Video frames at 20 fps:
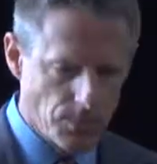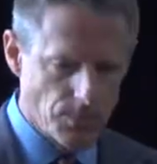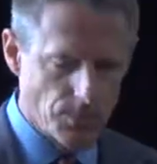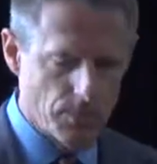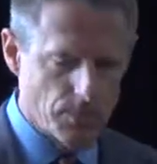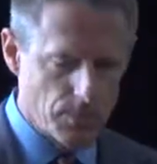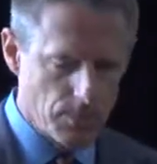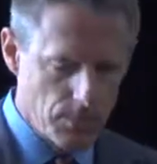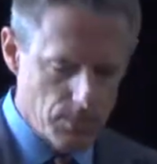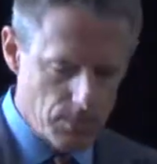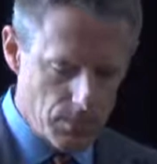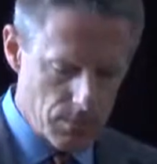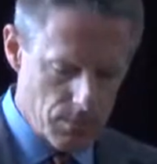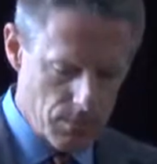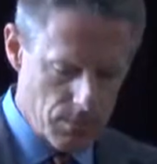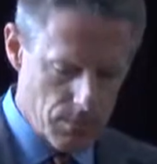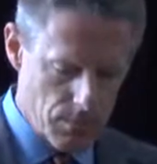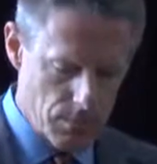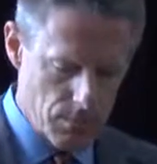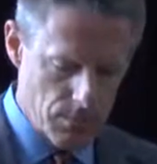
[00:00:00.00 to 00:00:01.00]

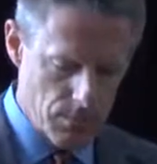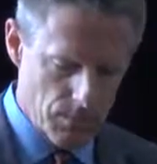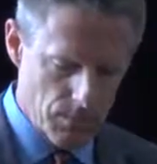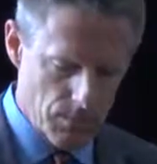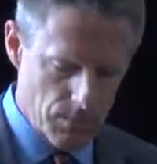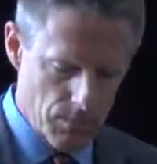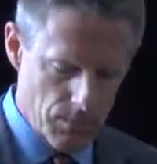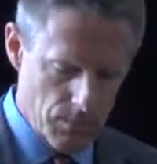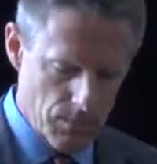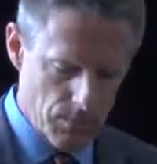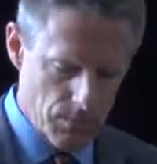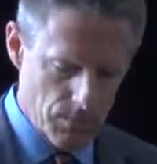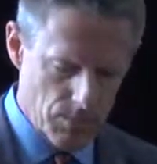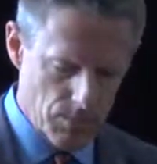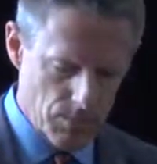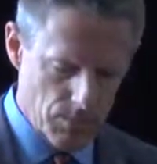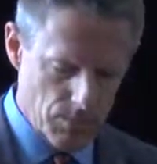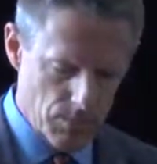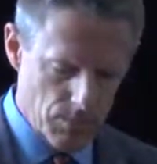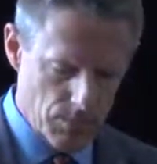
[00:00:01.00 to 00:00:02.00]

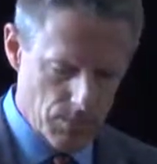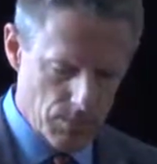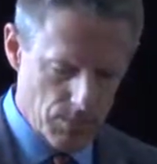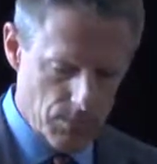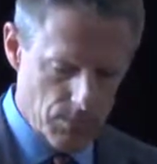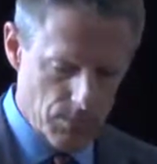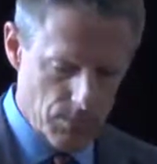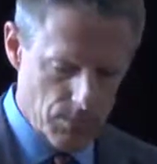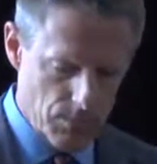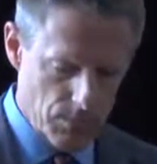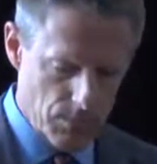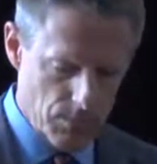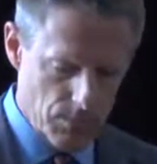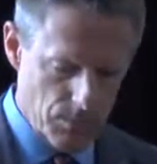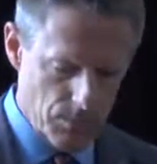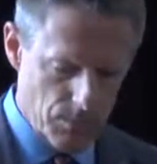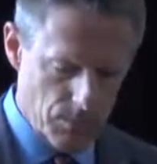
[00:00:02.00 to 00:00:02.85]
[no speech]